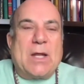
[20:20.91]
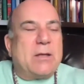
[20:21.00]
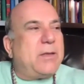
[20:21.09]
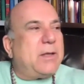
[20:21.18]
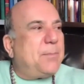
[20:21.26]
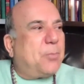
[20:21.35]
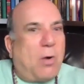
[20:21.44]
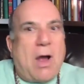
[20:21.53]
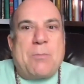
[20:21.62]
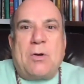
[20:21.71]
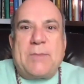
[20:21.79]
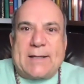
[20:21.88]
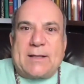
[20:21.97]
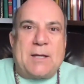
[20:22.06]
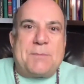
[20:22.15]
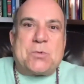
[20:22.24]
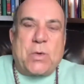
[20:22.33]
the problem that
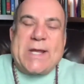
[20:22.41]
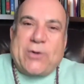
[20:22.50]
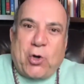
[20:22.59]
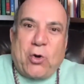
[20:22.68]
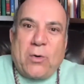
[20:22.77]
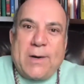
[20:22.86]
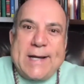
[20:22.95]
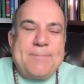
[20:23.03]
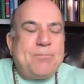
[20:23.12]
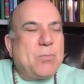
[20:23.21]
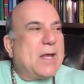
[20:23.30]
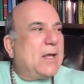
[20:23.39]
keeps reoccurring,